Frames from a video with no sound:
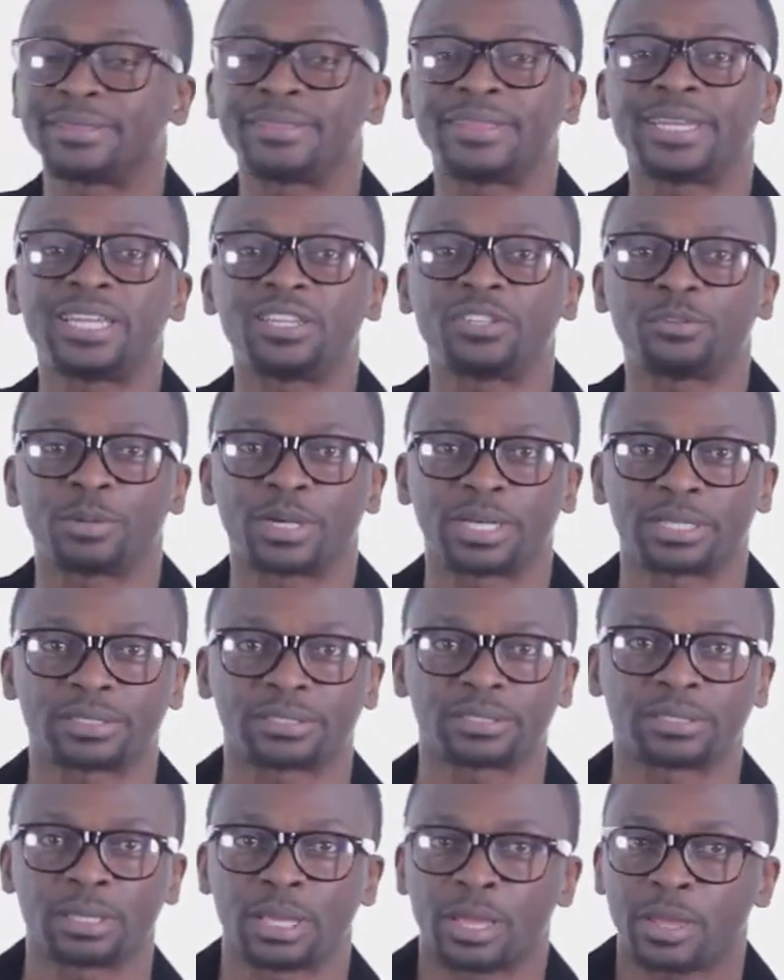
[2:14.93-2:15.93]
three
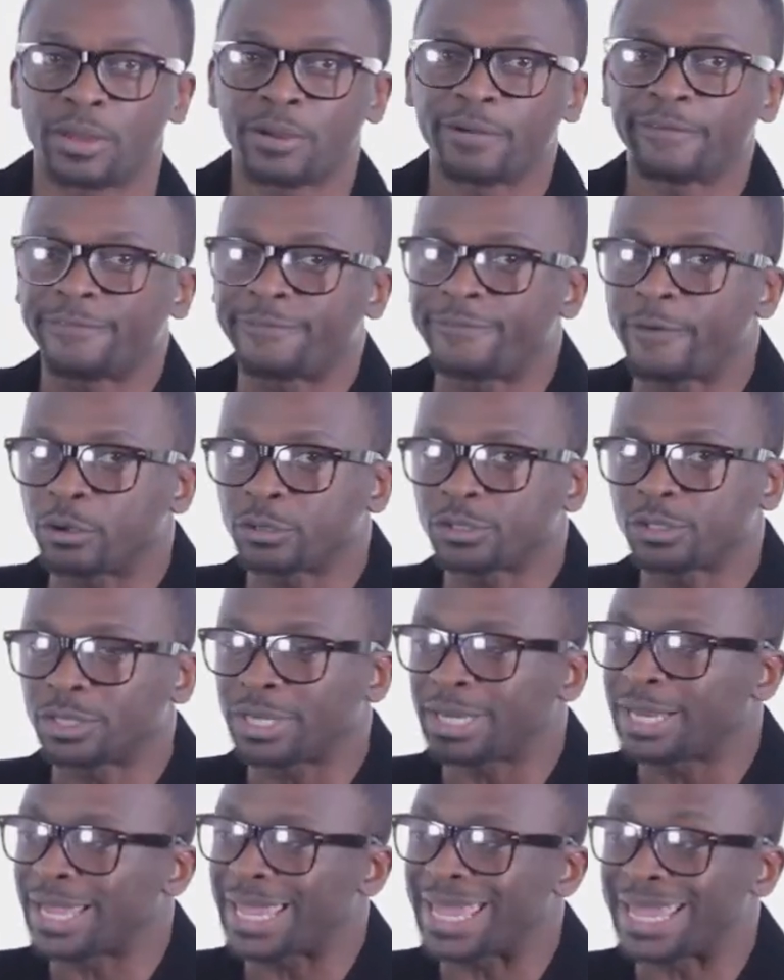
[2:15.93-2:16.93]
spirits
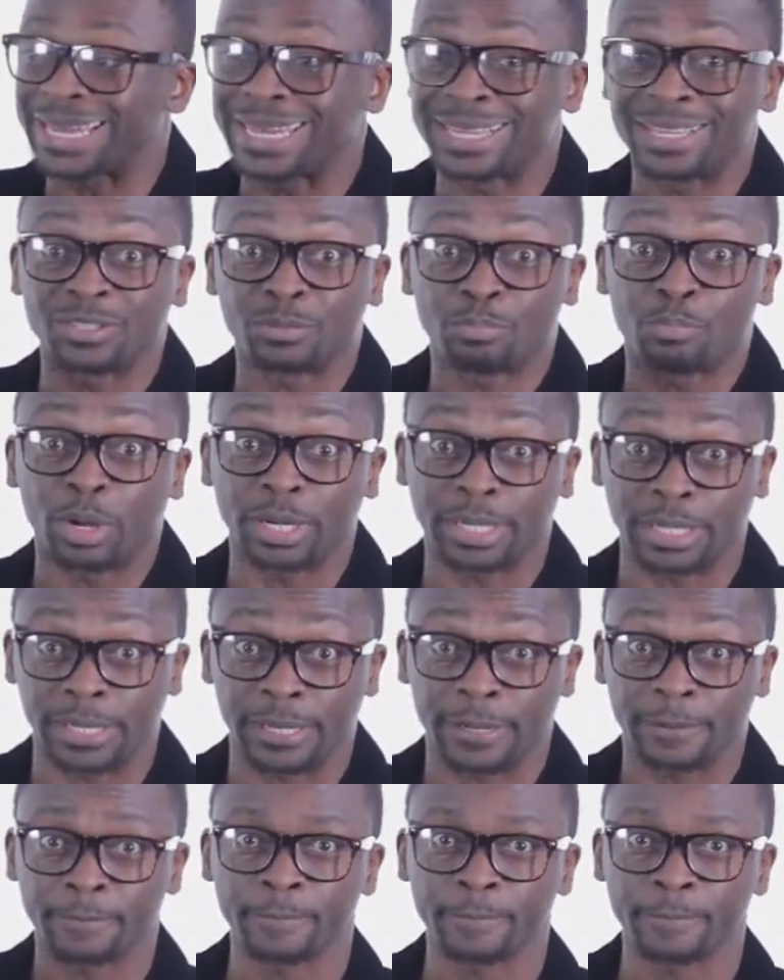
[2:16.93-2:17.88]
functioning in his body.